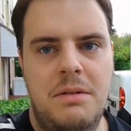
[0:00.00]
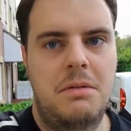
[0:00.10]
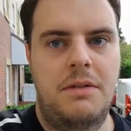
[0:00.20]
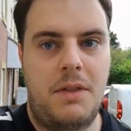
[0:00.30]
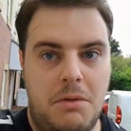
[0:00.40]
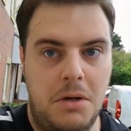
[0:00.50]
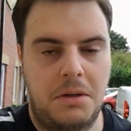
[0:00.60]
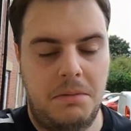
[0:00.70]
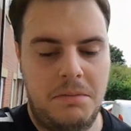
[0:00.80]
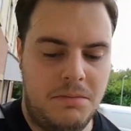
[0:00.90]
over the road.
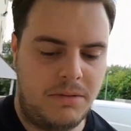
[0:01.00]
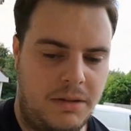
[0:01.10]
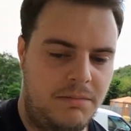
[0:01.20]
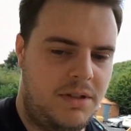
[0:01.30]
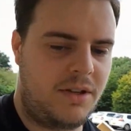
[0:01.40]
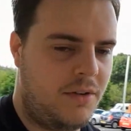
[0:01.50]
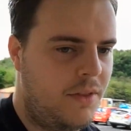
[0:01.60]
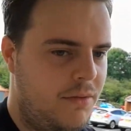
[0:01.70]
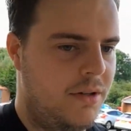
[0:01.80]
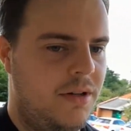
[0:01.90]
Well, say over
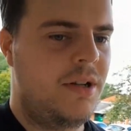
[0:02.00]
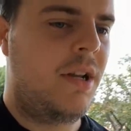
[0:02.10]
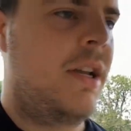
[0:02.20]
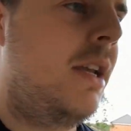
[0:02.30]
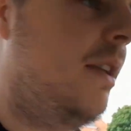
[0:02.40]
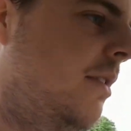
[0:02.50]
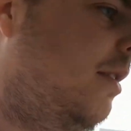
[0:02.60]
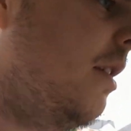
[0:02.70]
the road, it's